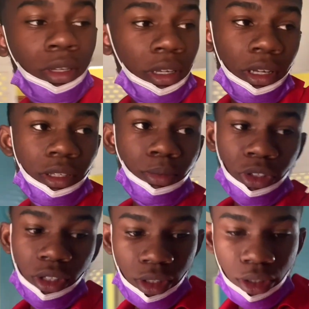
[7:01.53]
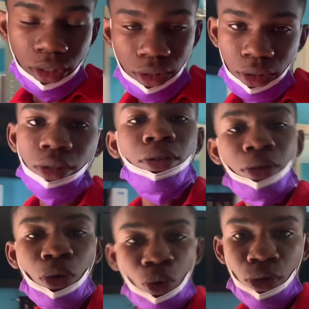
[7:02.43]
As much as it
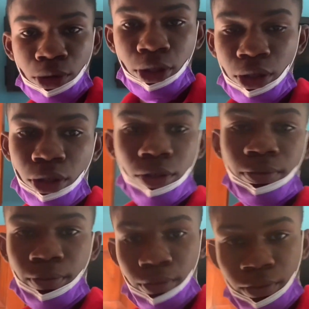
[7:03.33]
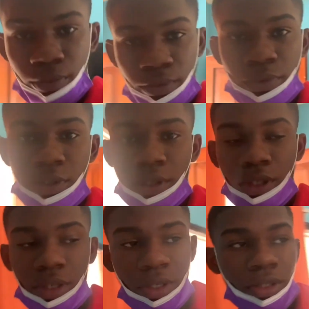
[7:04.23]
cold, you know.
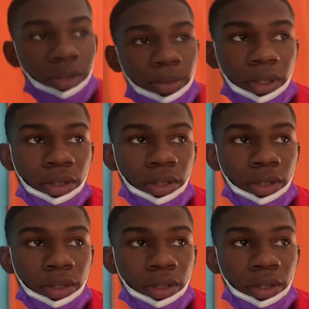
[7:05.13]
You see me.